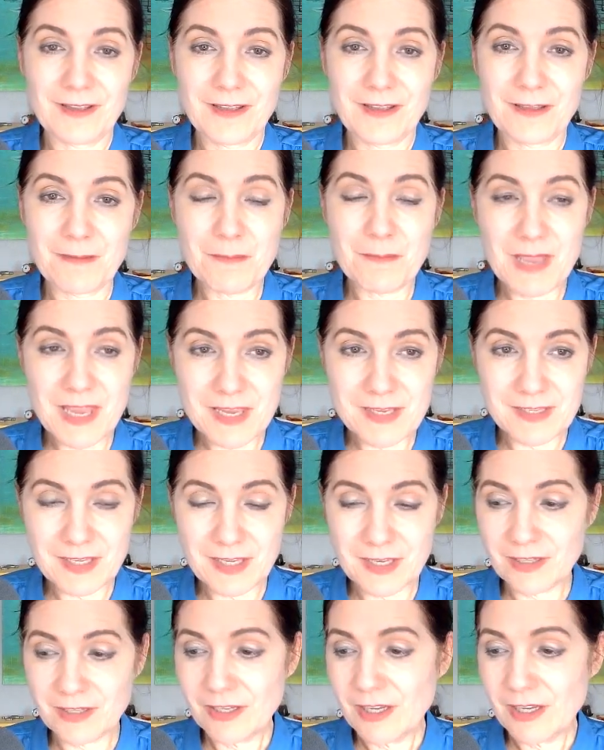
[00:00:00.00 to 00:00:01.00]

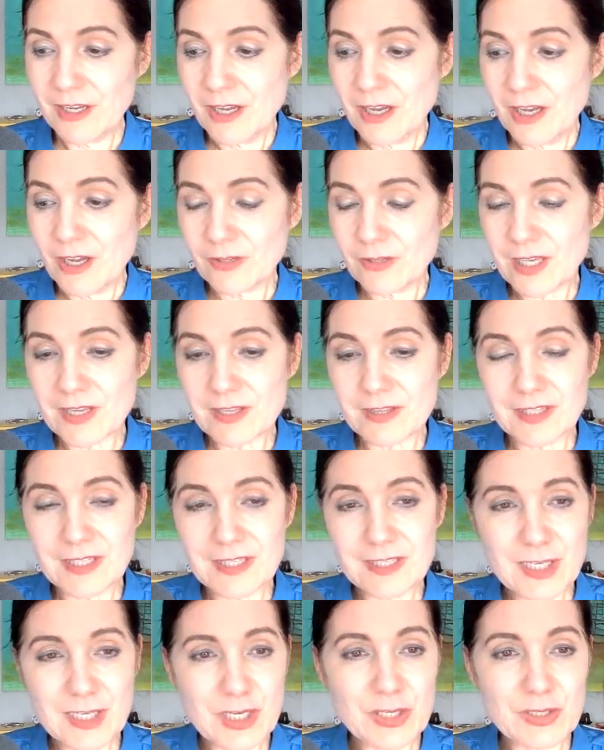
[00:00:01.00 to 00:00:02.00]
Amazing. Okay,
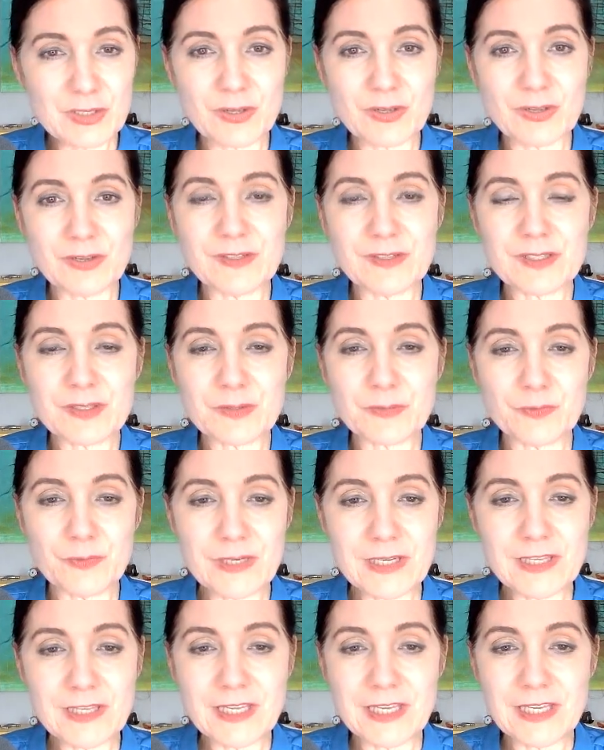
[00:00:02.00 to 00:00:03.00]
listening to all this,
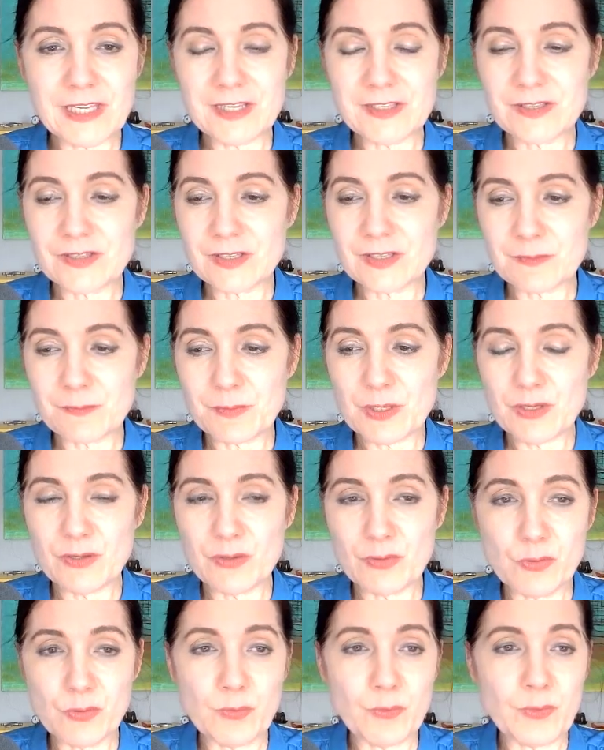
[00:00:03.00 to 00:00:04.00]
really, it's just been
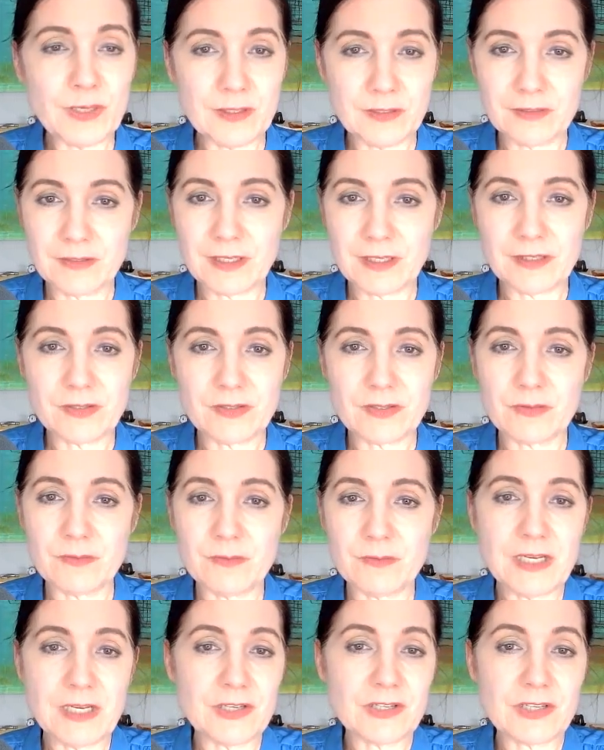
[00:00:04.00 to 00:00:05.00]
your will and
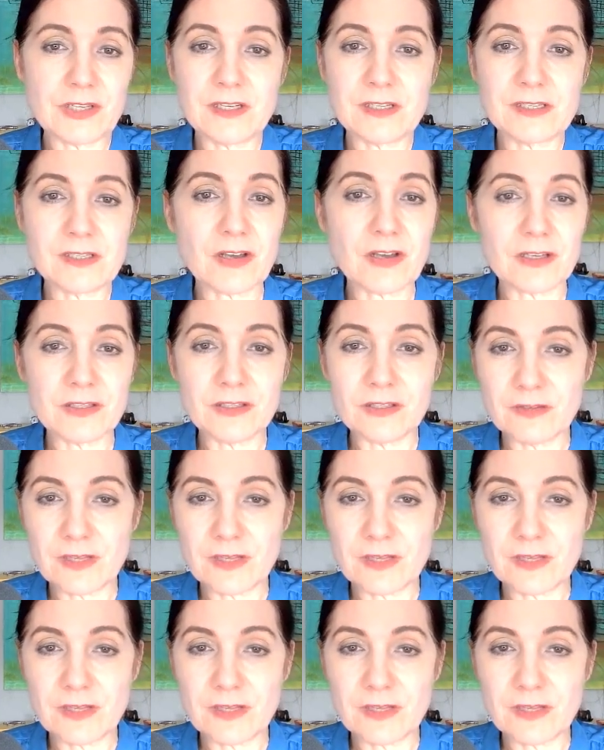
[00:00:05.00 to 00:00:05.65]
determination that has gotten.